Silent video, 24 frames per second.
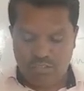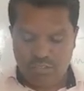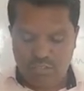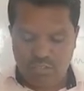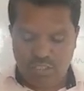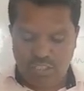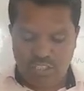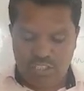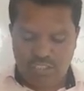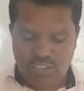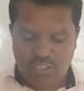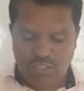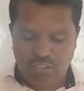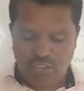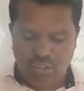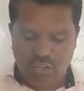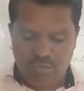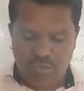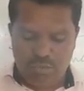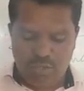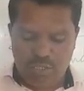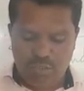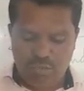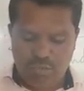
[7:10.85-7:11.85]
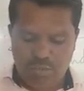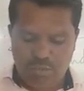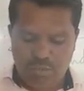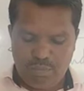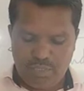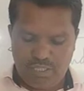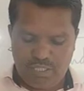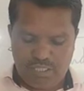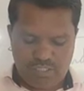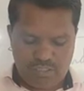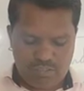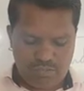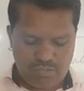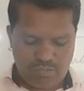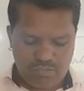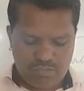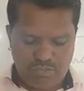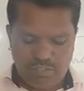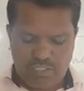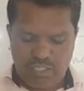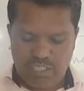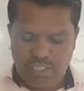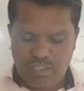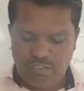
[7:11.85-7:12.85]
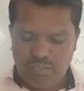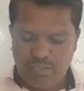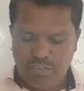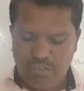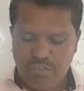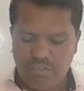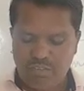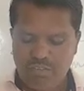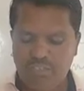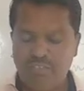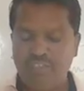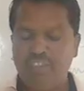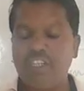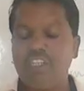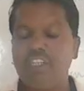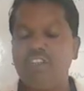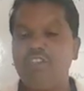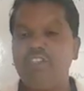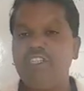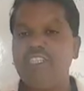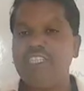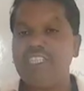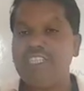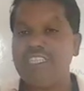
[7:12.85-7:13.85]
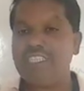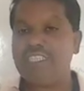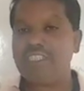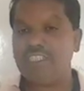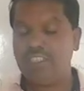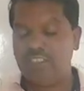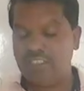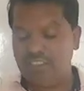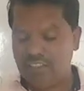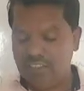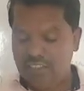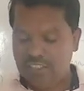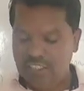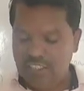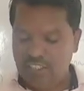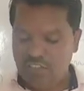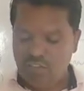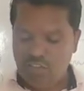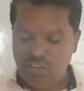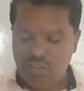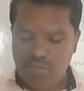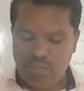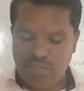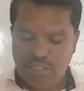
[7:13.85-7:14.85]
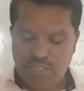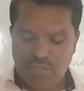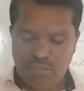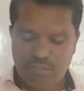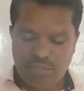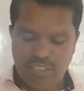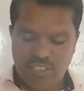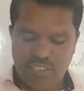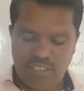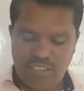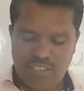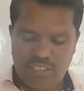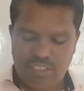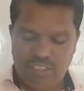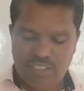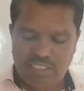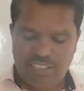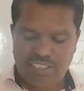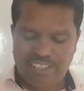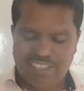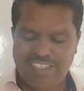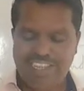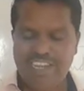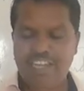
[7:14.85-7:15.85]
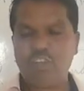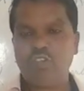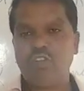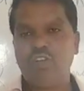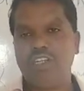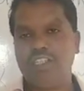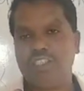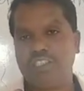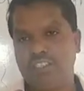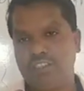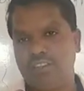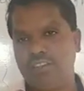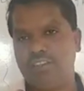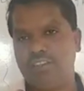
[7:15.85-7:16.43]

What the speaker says: Okay, this is called metamorphics. Then we will give the heat. It will become the granulate.